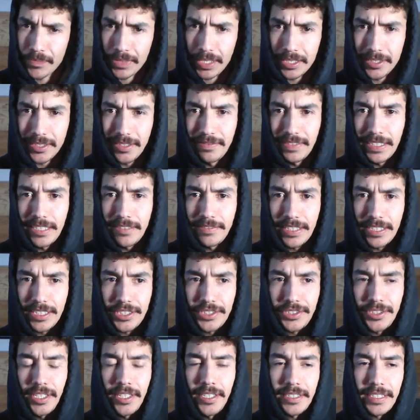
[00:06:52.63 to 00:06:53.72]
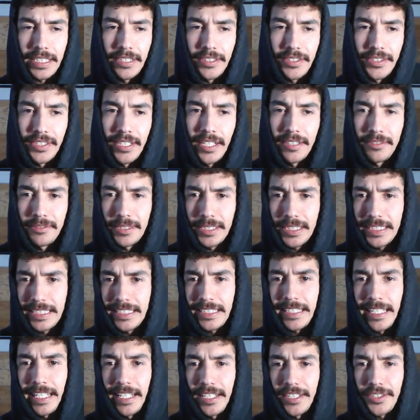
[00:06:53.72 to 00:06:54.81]
So very strong. There's not really a
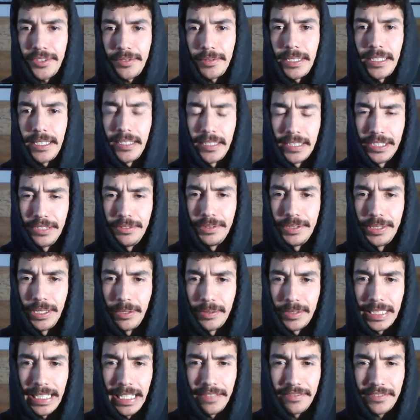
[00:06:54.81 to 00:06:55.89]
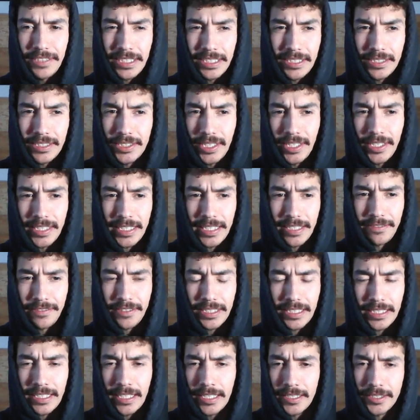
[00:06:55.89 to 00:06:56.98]
case where you don't have a good target for the
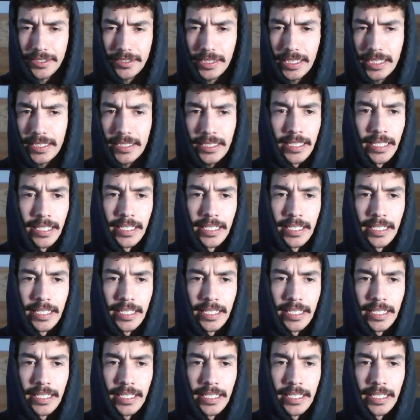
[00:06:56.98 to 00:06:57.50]
God Thread.